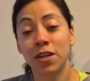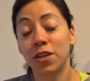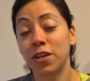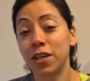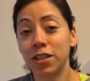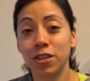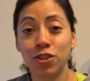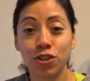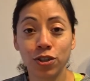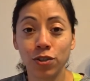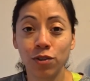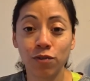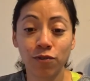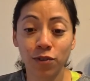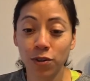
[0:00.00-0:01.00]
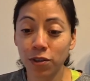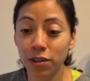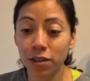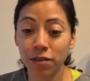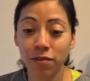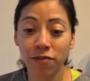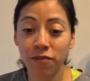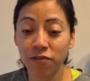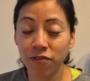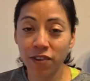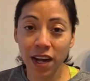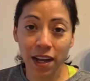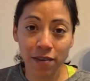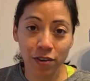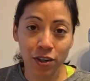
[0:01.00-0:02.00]
Gonna shoot for
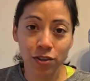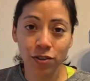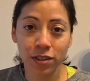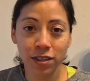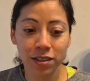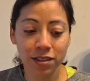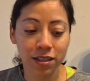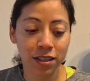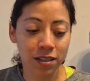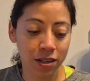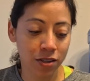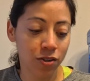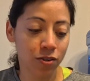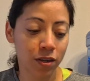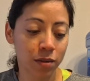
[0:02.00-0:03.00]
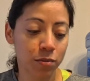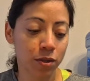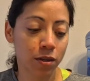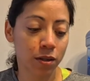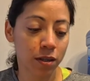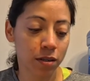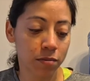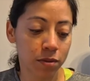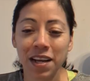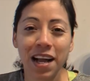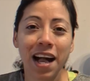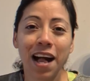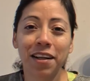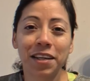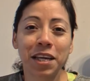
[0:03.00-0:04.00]
500 to 600 grams of carbs.
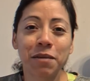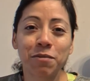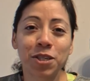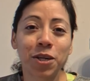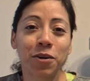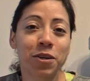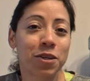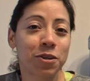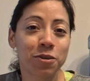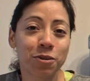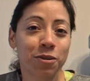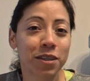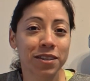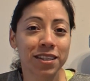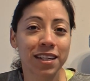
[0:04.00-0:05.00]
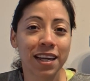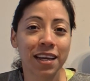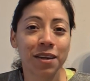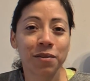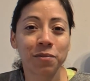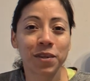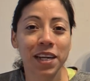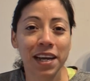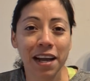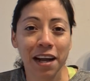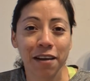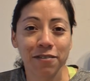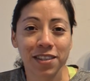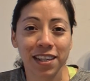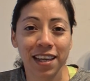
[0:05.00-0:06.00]
I'll keep showing you throughout the day what I
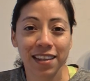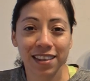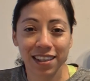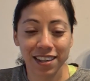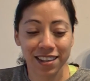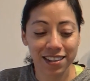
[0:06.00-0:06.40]
have to get there.